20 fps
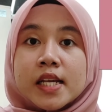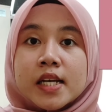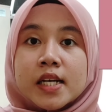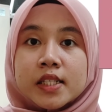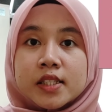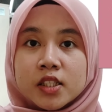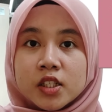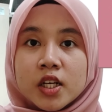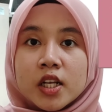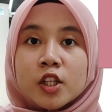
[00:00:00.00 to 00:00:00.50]

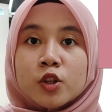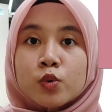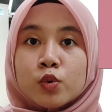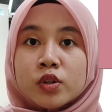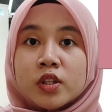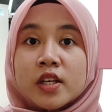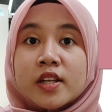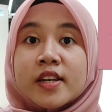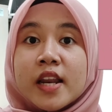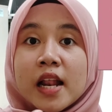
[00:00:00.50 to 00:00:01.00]
a threat
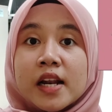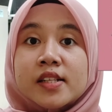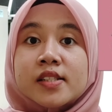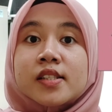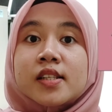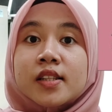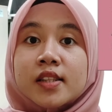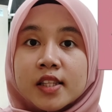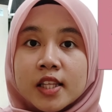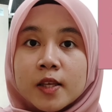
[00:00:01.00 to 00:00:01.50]
to the
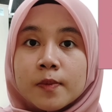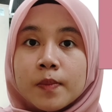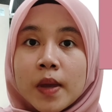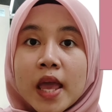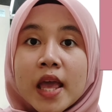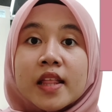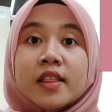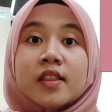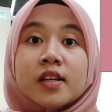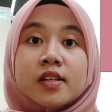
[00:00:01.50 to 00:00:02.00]
Nelson team
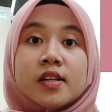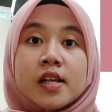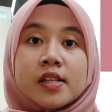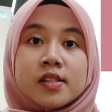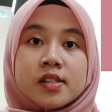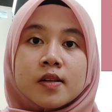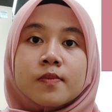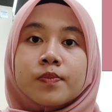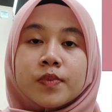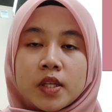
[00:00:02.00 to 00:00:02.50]
and the
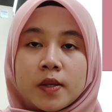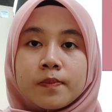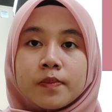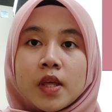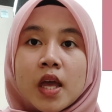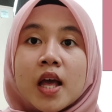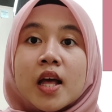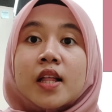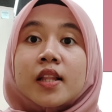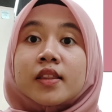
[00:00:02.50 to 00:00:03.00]
Destin team.
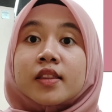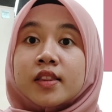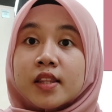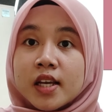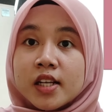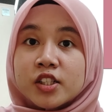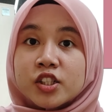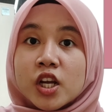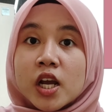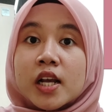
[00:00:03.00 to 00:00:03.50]

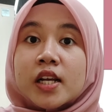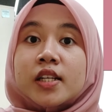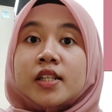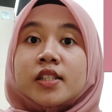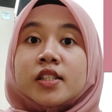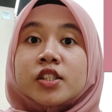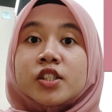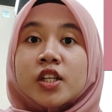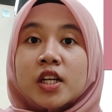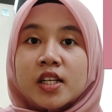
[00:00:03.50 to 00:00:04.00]
Third,
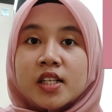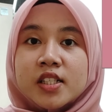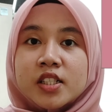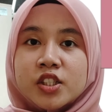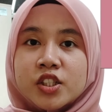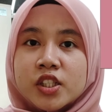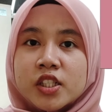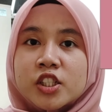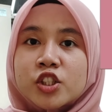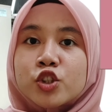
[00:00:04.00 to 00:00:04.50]

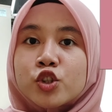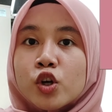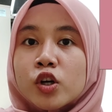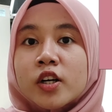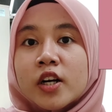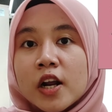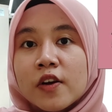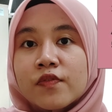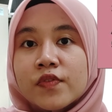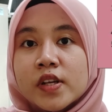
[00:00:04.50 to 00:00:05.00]
challenging
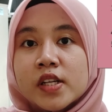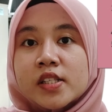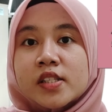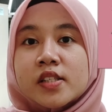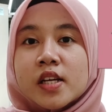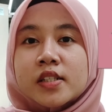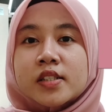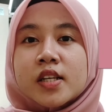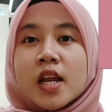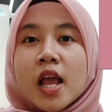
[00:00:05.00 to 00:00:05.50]
geography
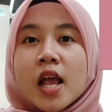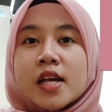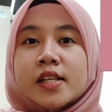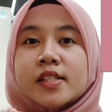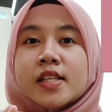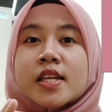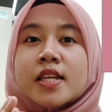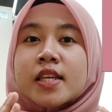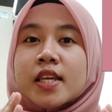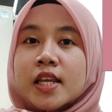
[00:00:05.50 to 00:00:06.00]
such
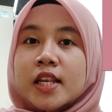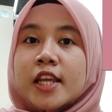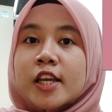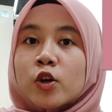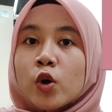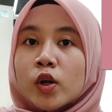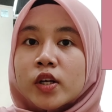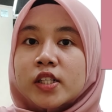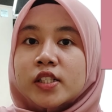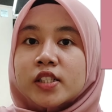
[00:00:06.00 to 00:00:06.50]
as
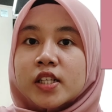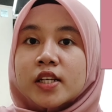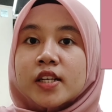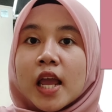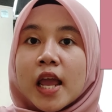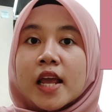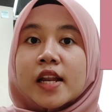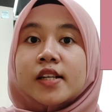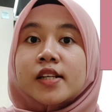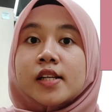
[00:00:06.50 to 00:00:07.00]
hilly
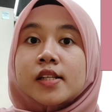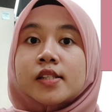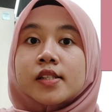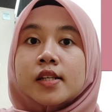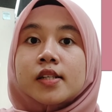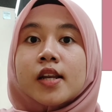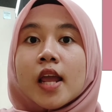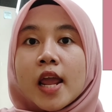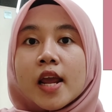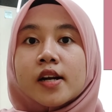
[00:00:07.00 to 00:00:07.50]
conditions and
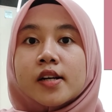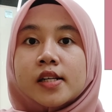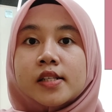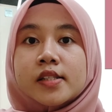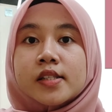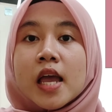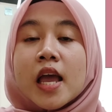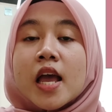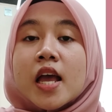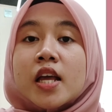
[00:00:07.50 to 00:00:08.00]
desert
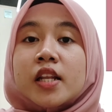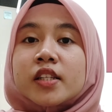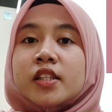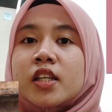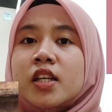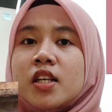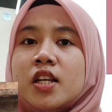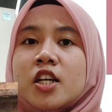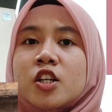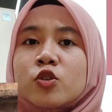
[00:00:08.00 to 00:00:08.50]
areas.
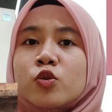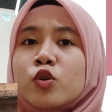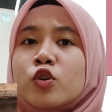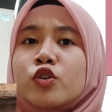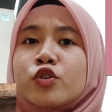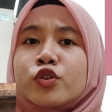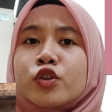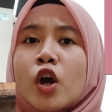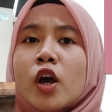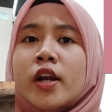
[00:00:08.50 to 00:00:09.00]
Tiller
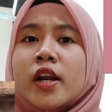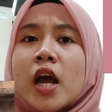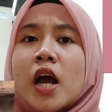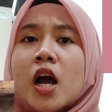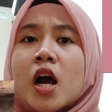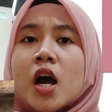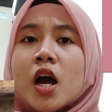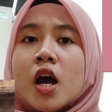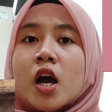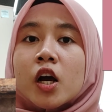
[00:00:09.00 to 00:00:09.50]
could not
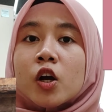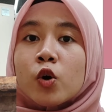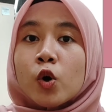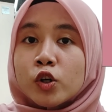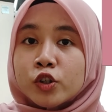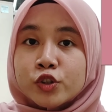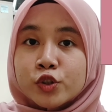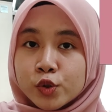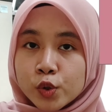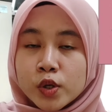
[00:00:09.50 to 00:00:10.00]

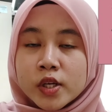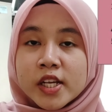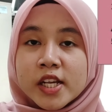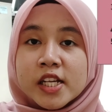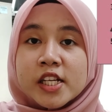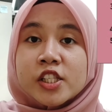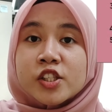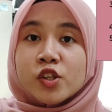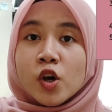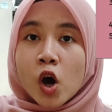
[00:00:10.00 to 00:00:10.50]
control
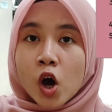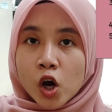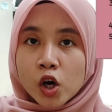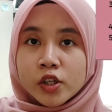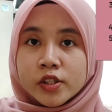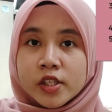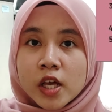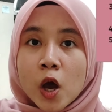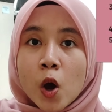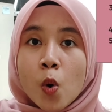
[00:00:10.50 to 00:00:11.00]
his
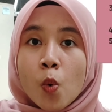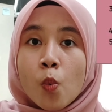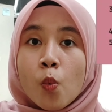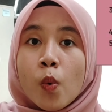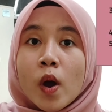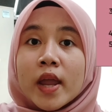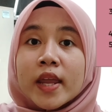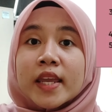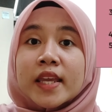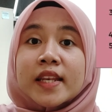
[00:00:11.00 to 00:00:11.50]
horse
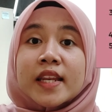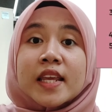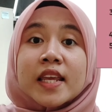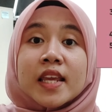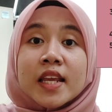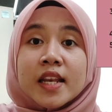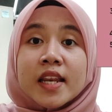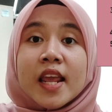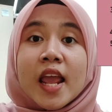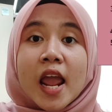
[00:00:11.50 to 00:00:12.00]
while in
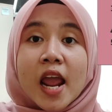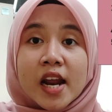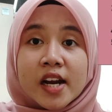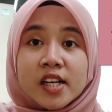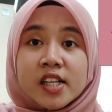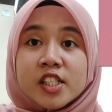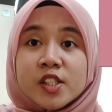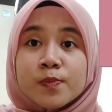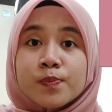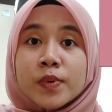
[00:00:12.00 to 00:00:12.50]
hilly
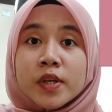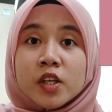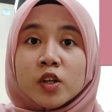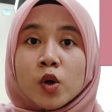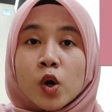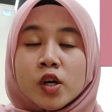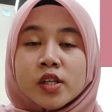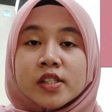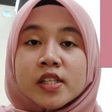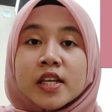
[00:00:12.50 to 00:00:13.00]
areas
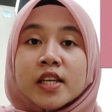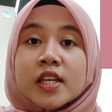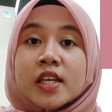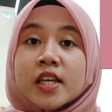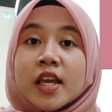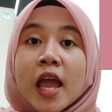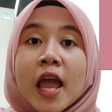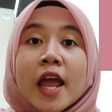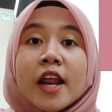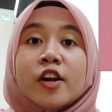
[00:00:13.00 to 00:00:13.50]
because
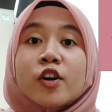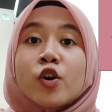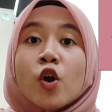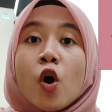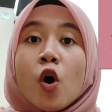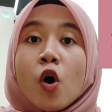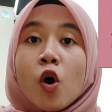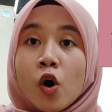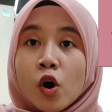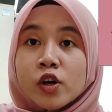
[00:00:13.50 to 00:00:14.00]
he had
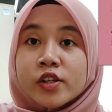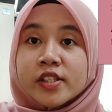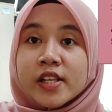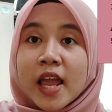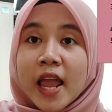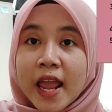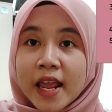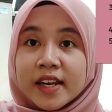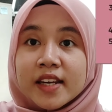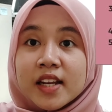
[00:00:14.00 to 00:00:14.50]
no horse
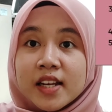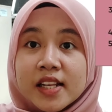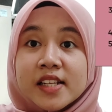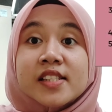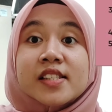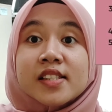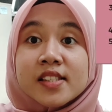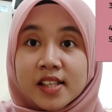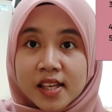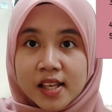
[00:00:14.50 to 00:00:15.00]

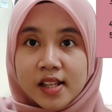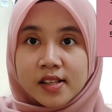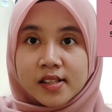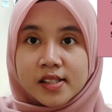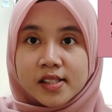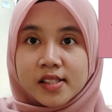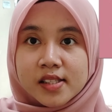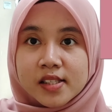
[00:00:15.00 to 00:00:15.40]
handling skills.